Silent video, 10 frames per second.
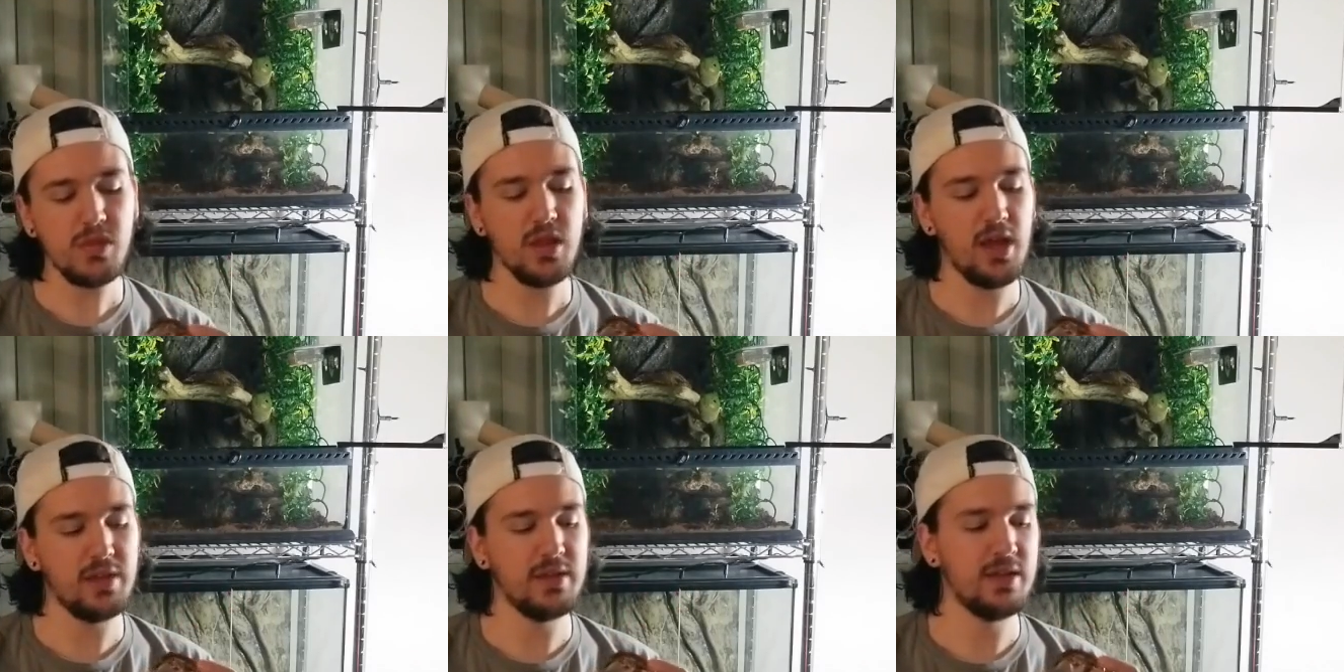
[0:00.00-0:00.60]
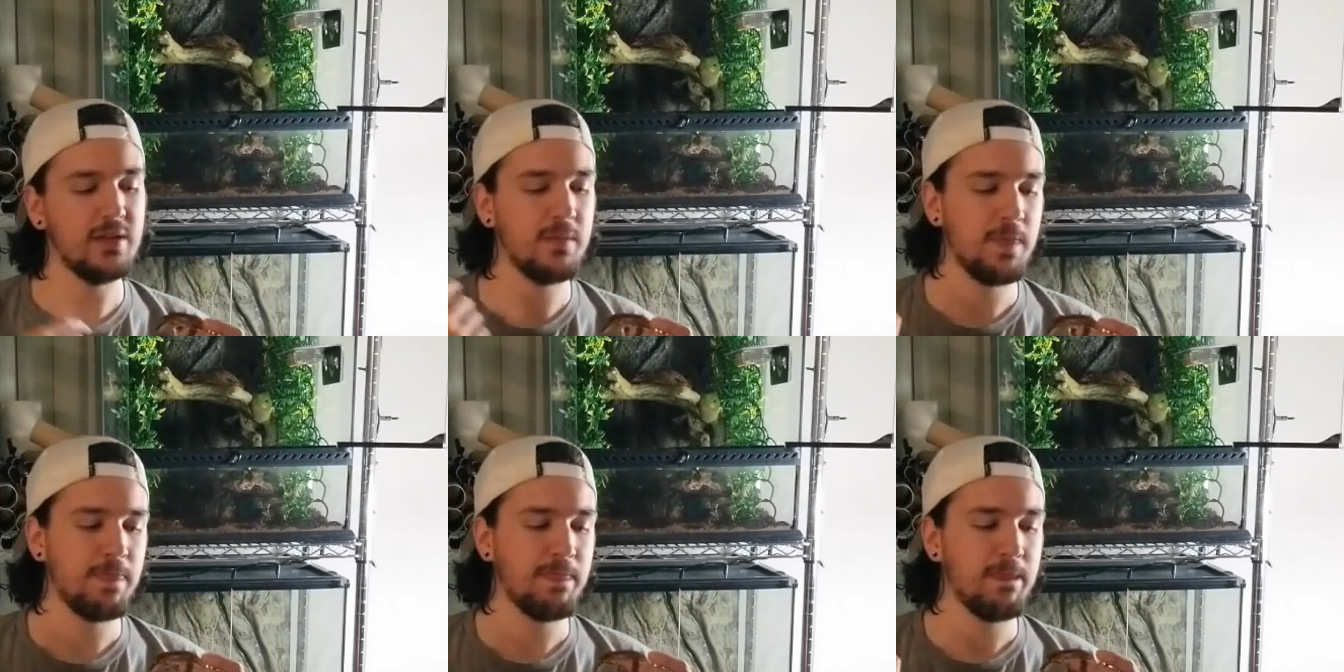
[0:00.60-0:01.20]
And then
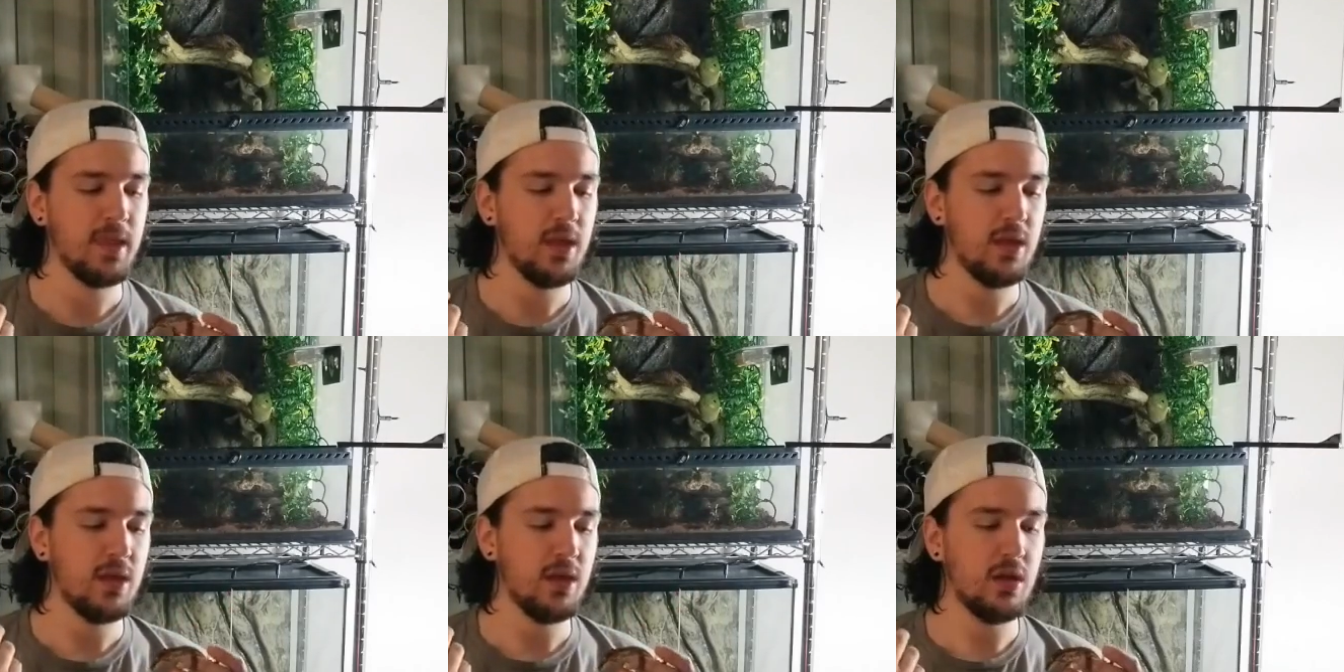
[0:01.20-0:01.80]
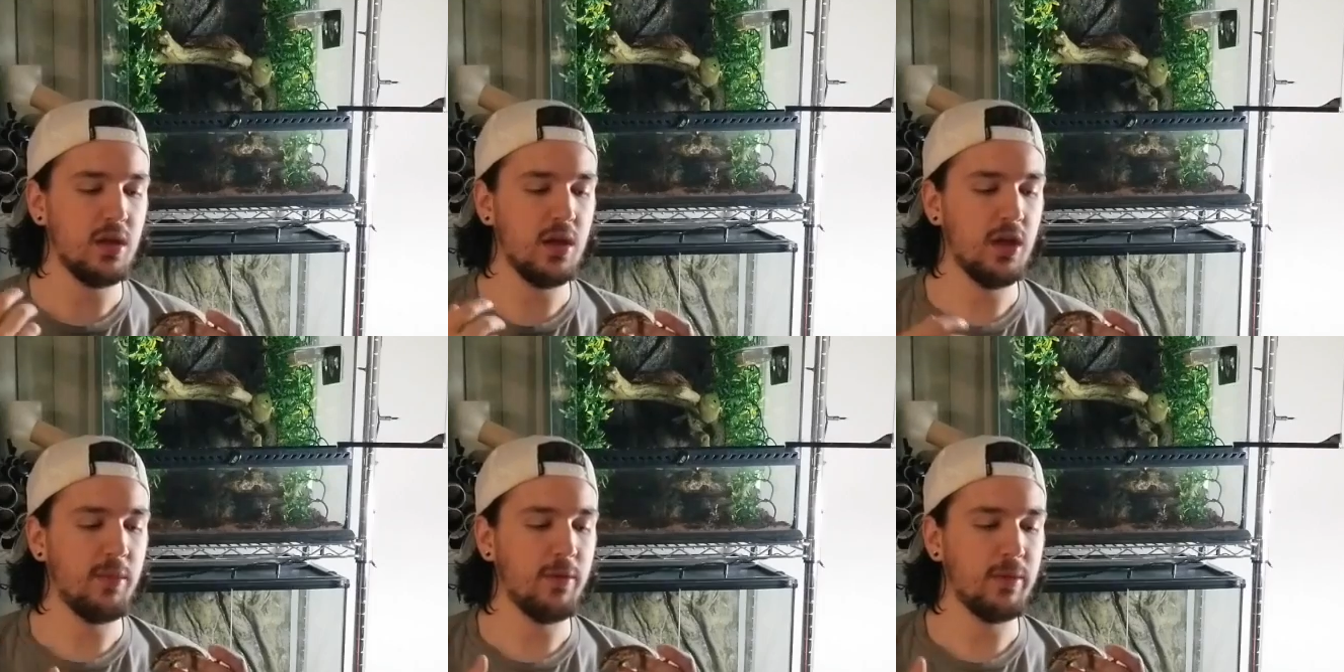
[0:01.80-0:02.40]

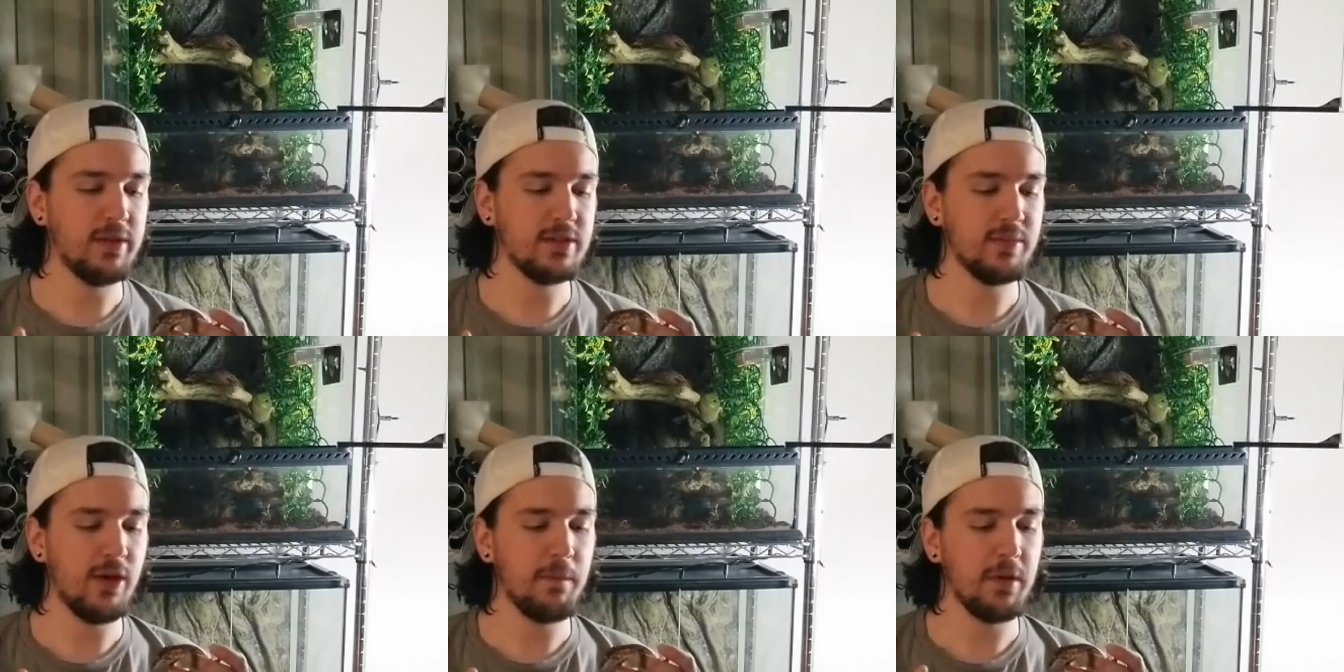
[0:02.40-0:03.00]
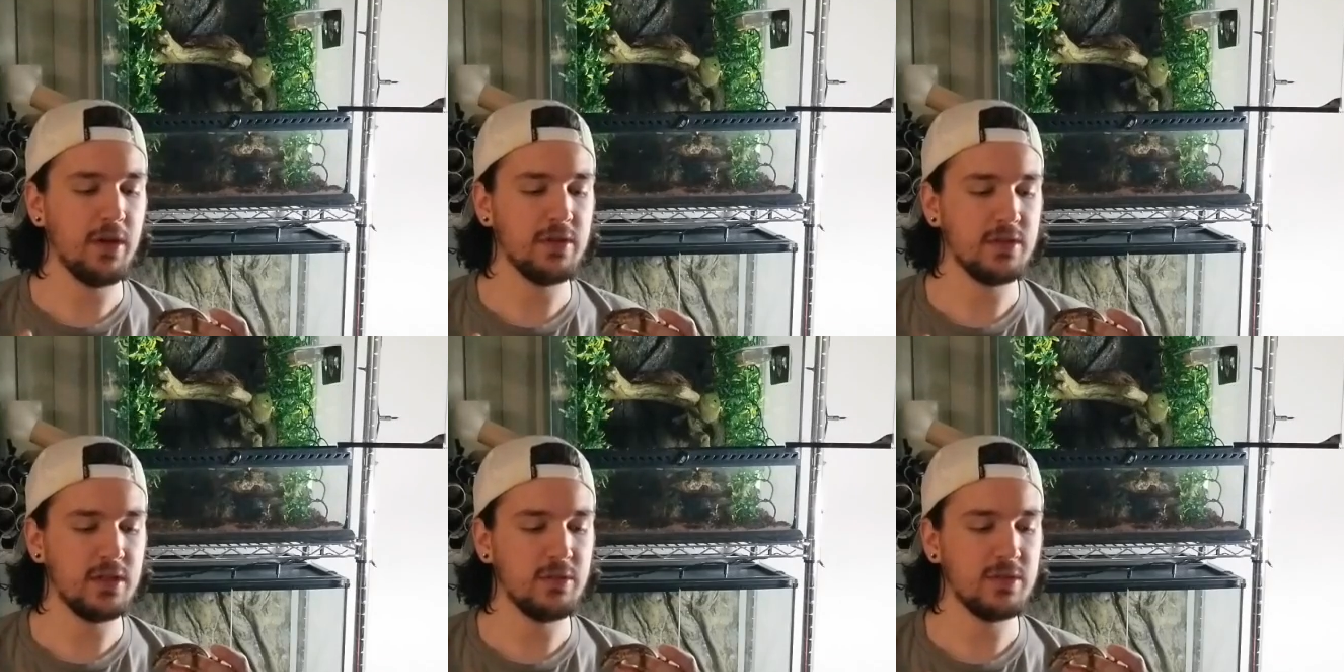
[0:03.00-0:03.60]
I'll raise them up and I'll
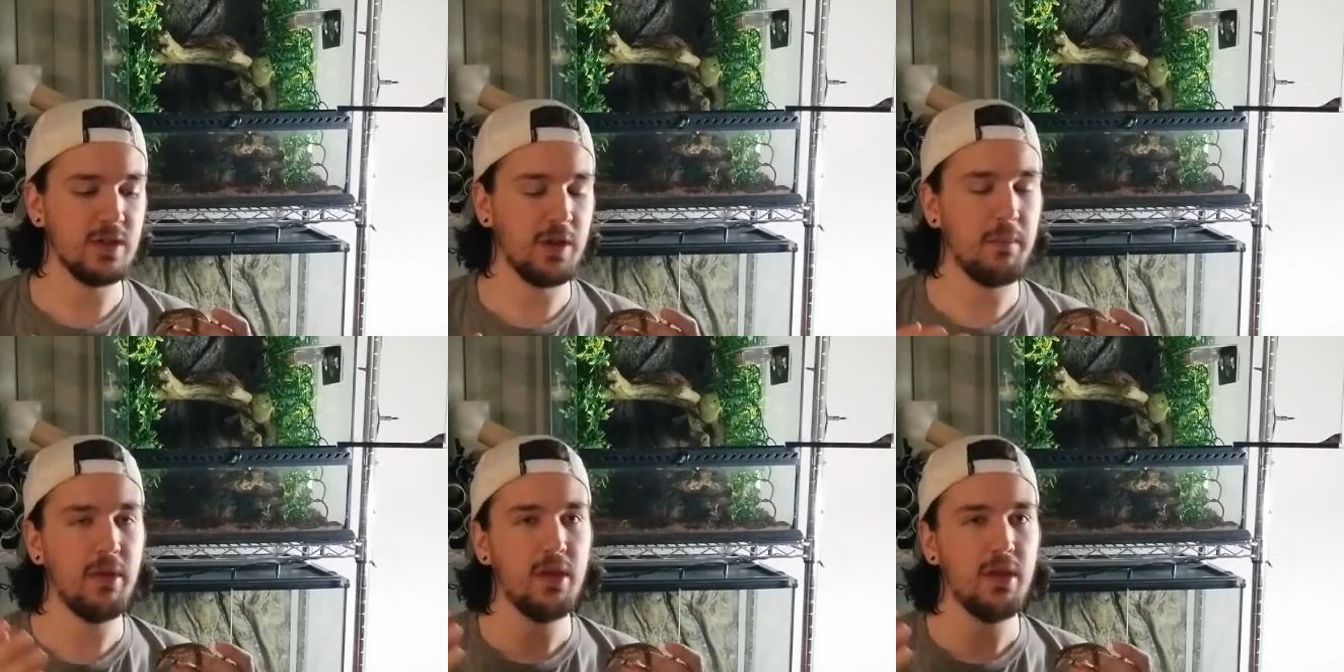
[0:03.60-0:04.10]
see what's up.